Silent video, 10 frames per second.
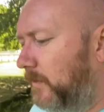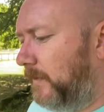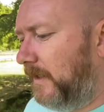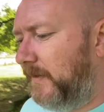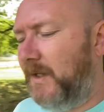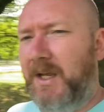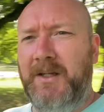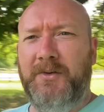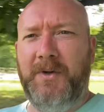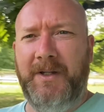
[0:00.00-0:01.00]
That's the
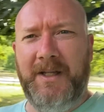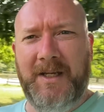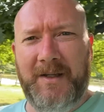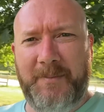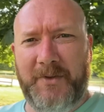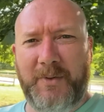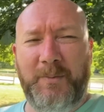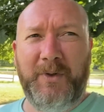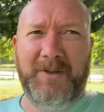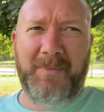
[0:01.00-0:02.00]
gauge right there between
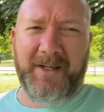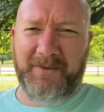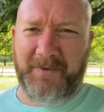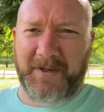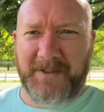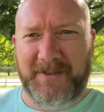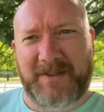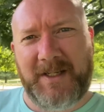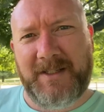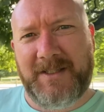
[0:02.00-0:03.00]
what you might define as
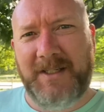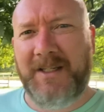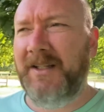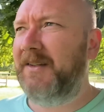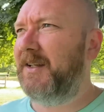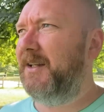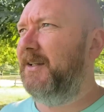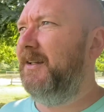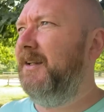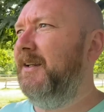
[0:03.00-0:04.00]
sanity and
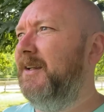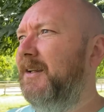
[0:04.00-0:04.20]
insanity.